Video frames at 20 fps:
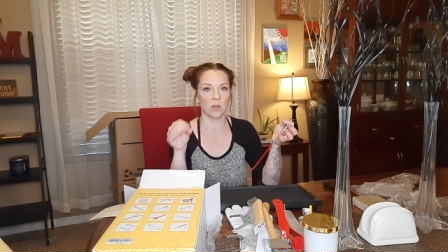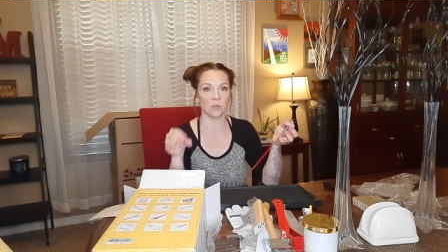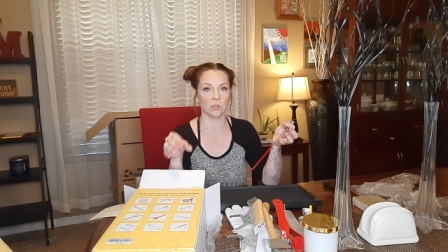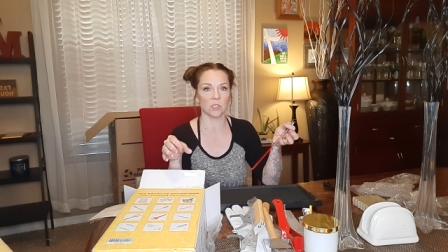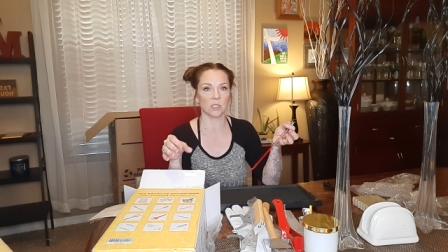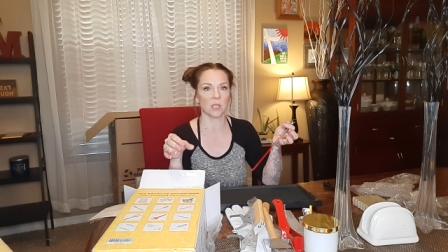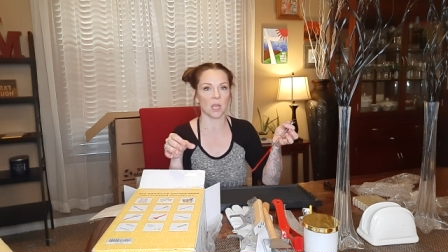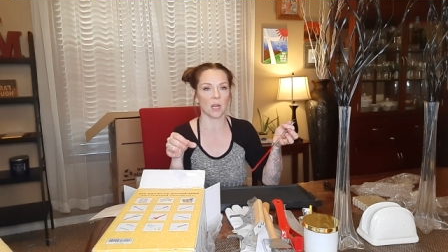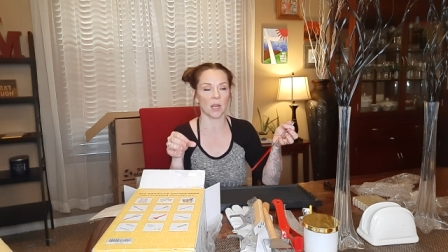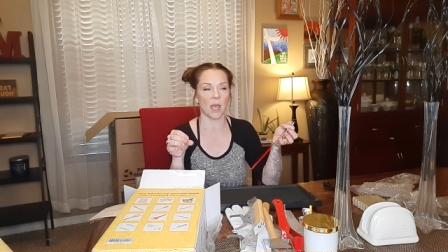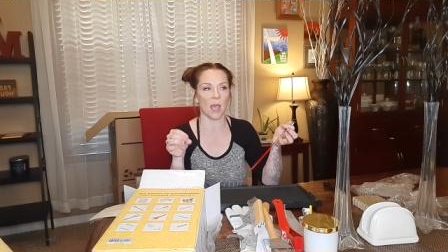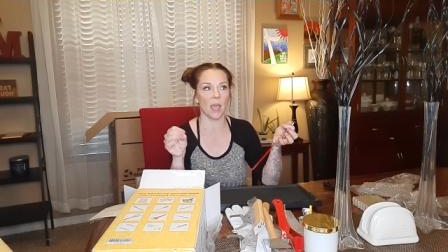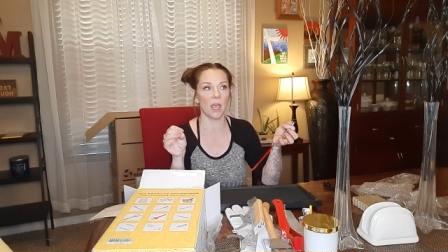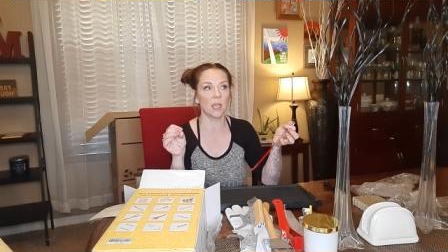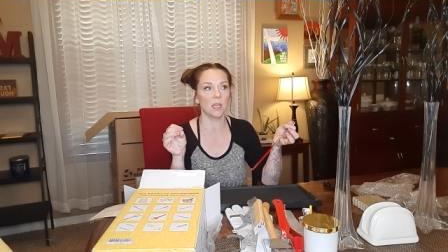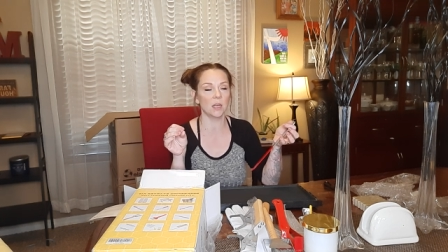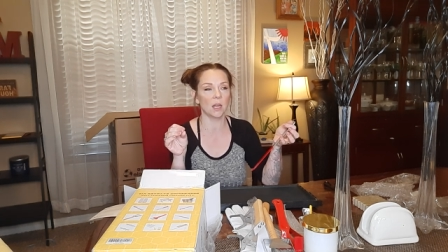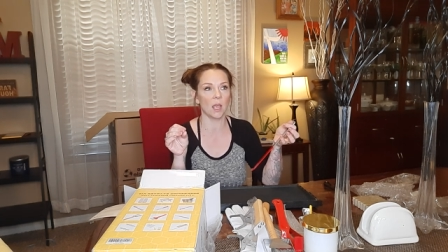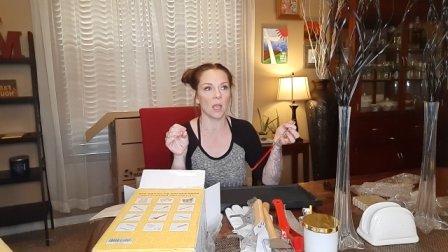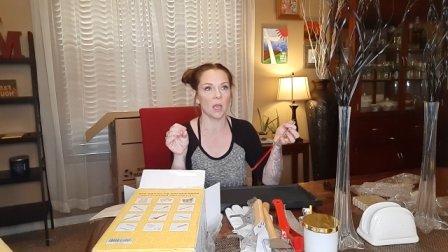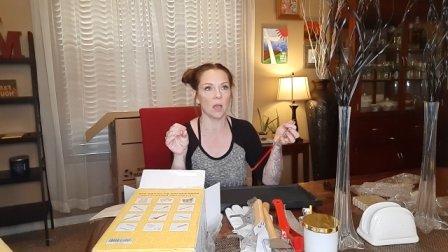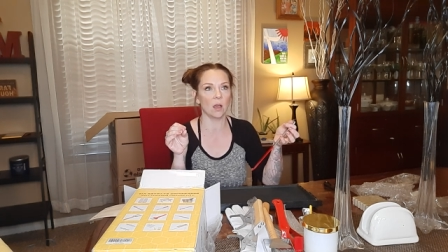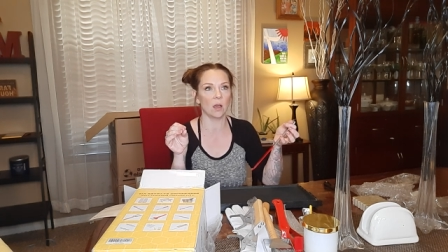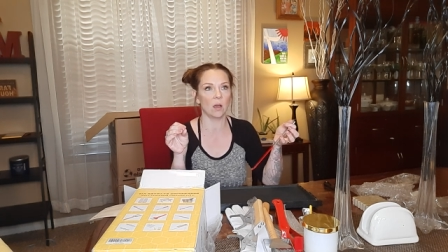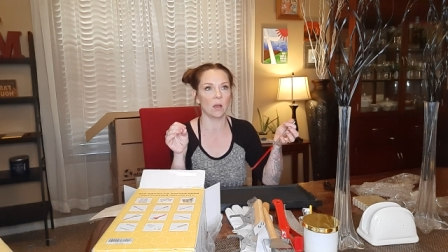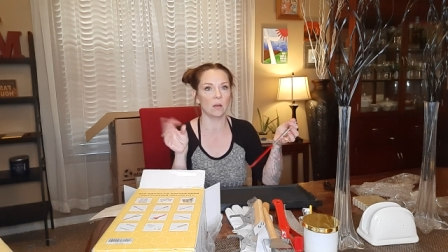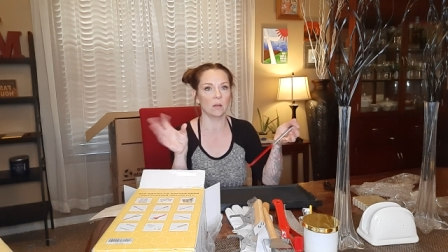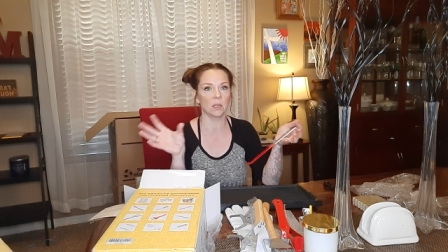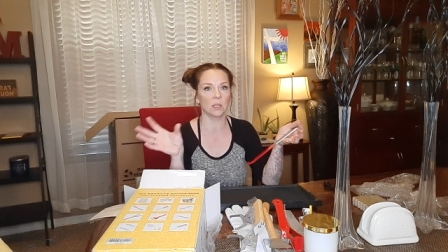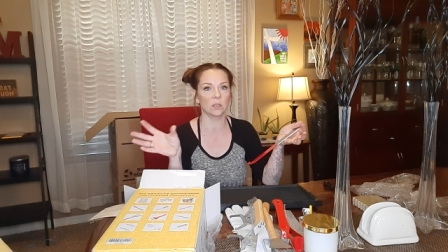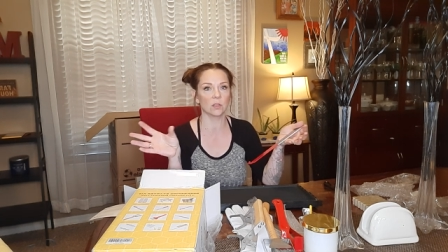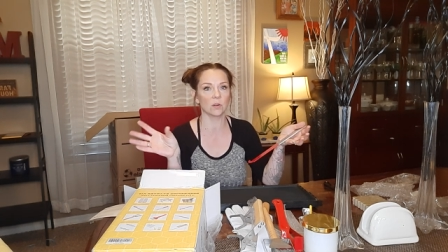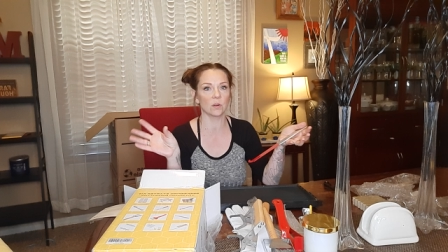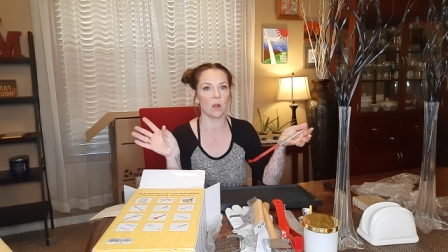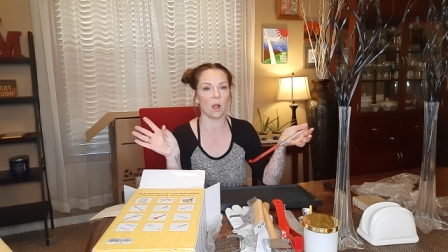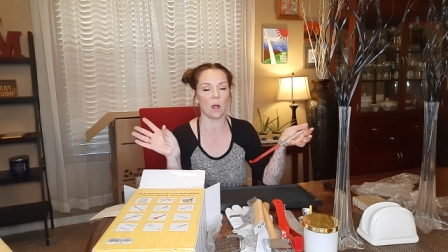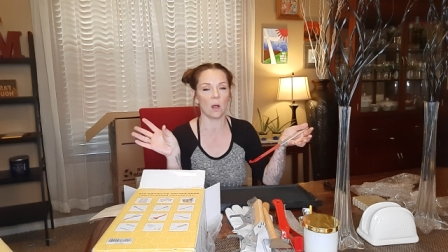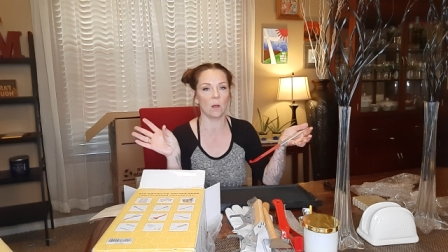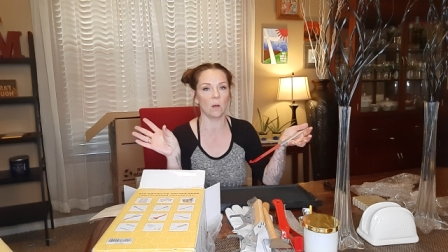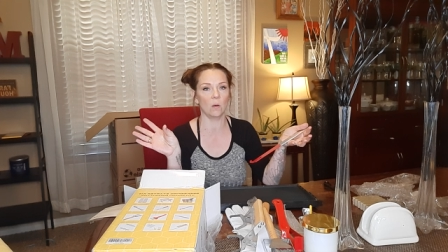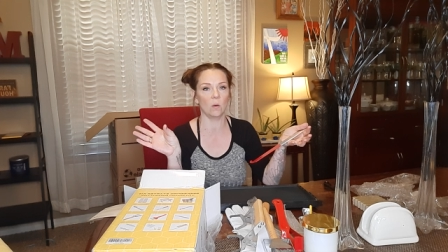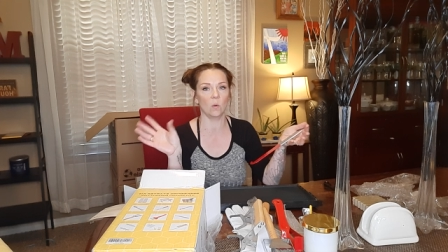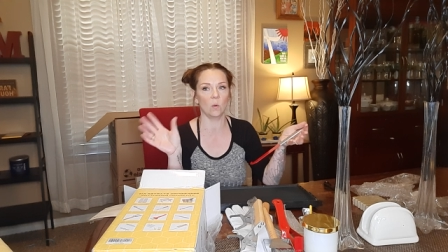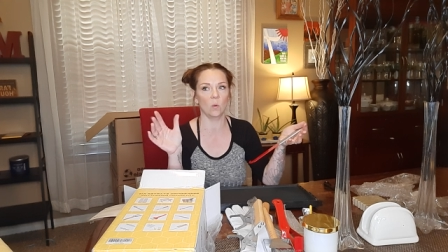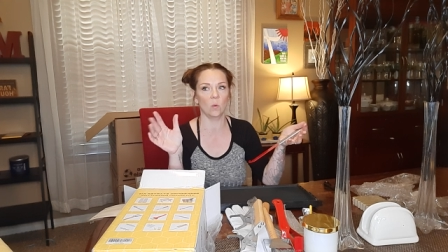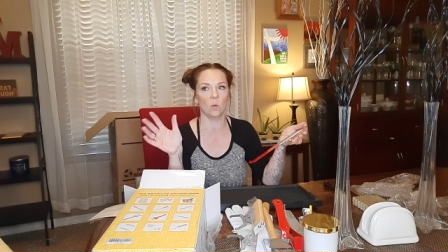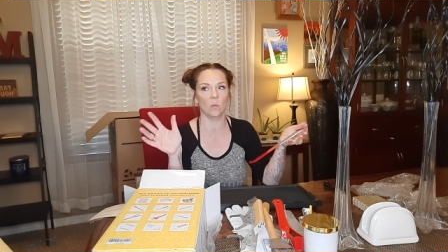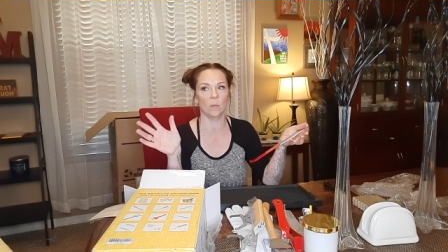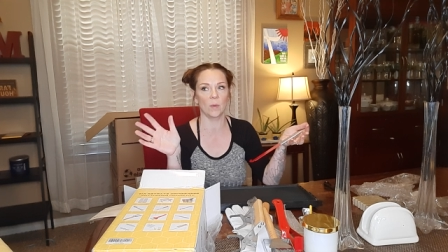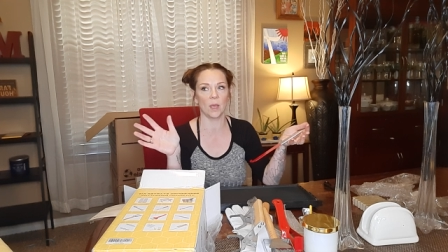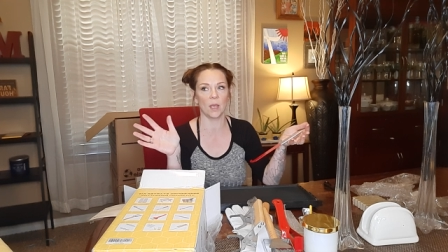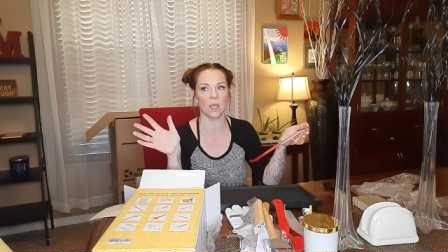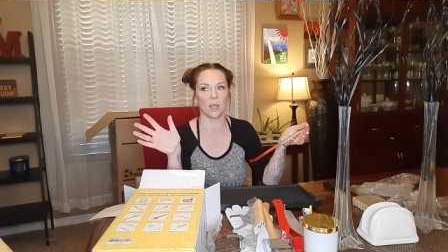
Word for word: They were just kind of hanging out in their home.